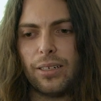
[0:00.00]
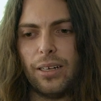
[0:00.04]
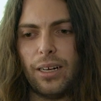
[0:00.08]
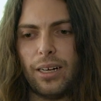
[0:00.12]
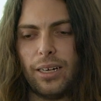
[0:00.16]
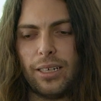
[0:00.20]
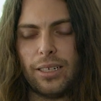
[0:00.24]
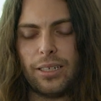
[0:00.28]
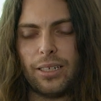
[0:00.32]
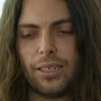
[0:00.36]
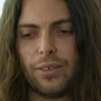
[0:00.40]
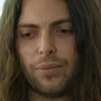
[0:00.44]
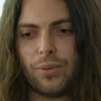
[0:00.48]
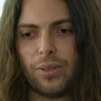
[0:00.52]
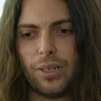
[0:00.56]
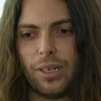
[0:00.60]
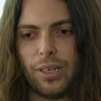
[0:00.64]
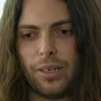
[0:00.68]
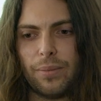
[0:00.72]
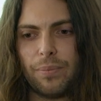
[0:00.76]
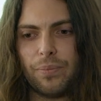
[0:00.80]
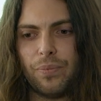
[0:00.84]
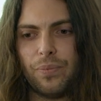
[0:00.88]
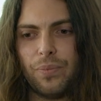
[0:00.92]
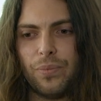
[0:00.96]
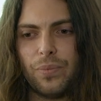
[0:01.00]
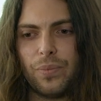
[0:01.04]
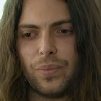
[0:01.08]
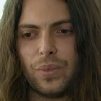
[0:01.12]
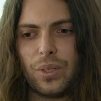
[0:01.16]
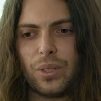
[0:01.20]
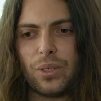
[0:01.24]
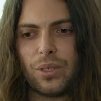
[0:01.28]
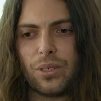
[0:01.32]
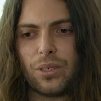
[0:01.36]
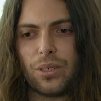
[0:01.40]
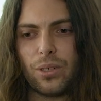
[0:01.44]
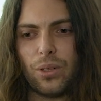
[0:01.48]
kind of like
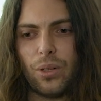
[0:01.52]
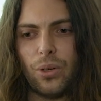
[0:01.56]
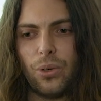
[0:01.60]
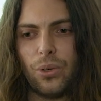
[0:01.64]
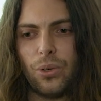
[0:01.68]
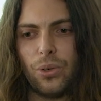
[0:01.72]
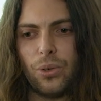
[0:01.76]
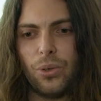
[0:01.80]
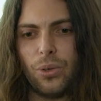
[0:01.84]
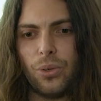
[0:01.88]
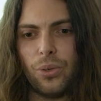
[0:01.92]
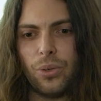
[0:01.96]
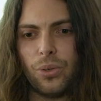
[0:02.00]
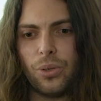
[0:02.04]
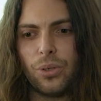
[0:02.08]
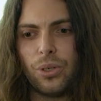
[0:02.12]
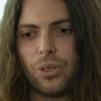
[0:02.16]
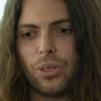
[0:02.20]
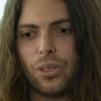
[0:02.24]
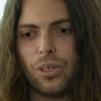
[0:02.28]
slow